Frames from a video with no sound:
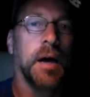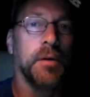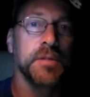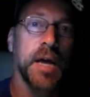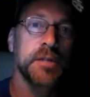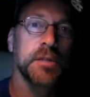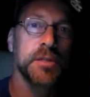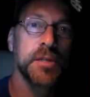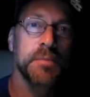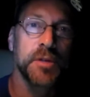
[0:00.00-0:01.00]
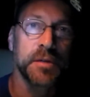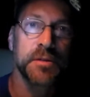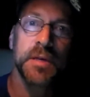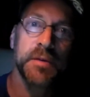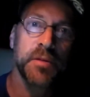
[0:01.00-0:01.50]
I was actually subject to
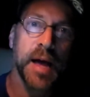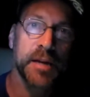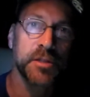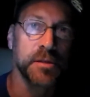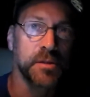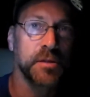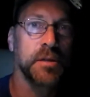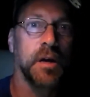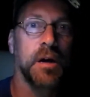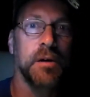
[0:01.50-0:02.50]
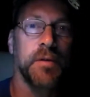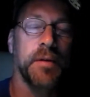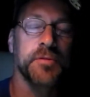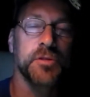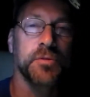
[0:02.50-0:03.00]
the evil actions of
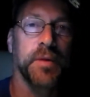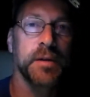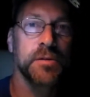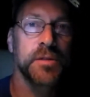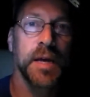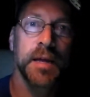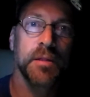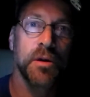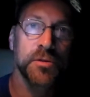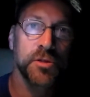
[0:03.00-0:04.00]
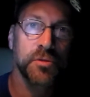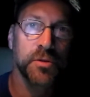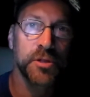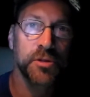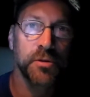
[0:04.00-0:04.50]
Officer Reynolds, and long
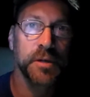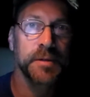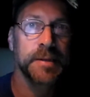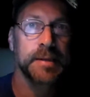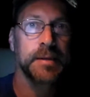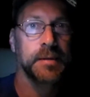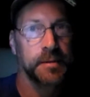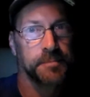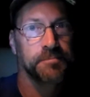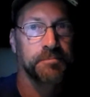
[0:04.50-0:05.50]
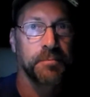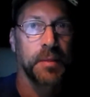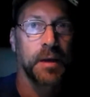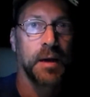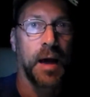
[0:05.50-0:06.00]
story short,
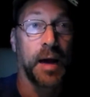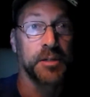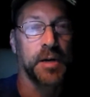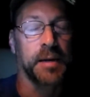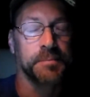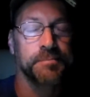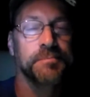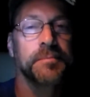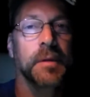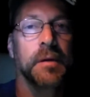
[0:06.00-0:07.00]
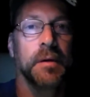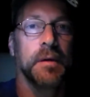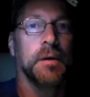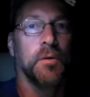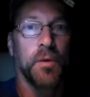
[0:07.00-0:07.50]
I shot him.
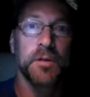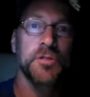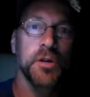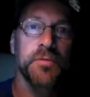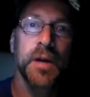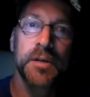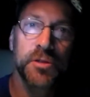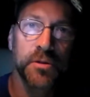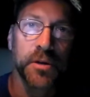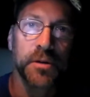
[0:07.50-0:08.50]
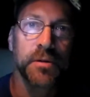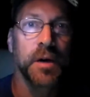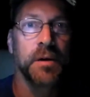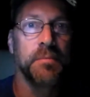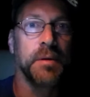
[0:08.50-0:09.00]
Well deserved, I assure you,
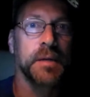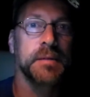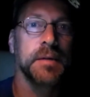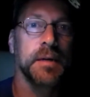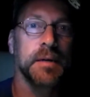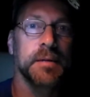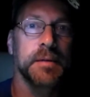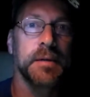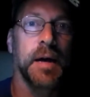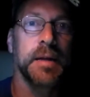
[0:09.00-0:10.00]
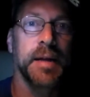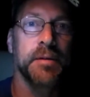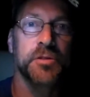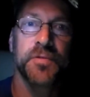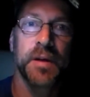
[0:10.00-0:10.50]
but I
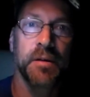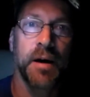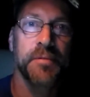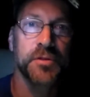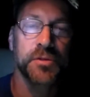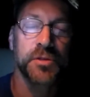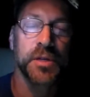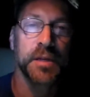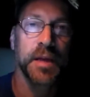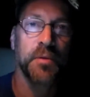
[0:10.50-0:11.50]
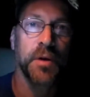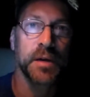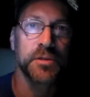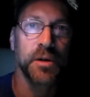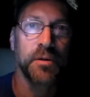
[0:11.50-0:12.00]
doubt his fellow officers see it that
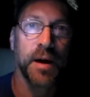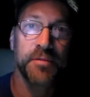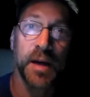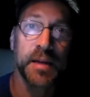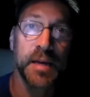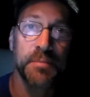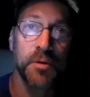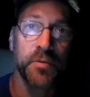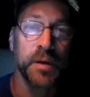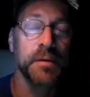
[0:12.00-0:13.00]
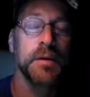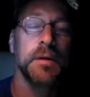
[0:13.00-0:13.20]
way, so I've got to keep moving.